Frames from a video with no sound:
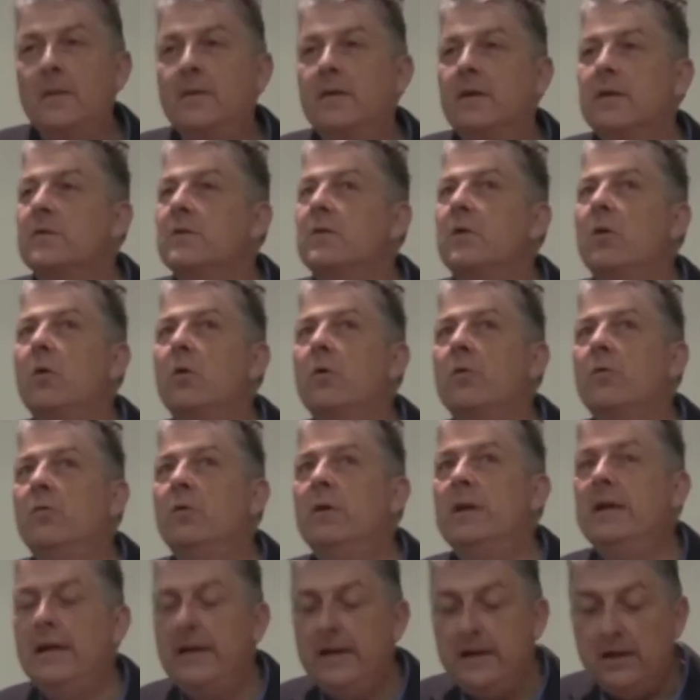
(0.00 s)
Does God
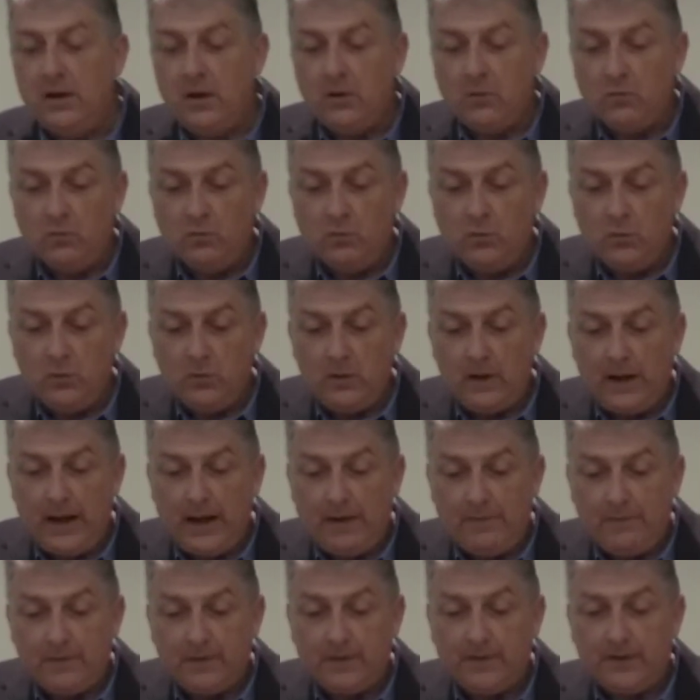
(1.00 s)
really rule
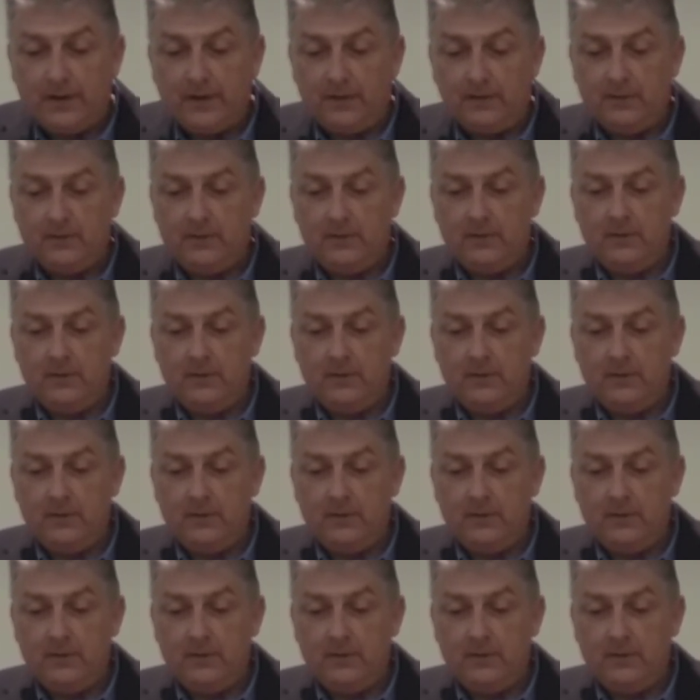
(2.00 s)
everything?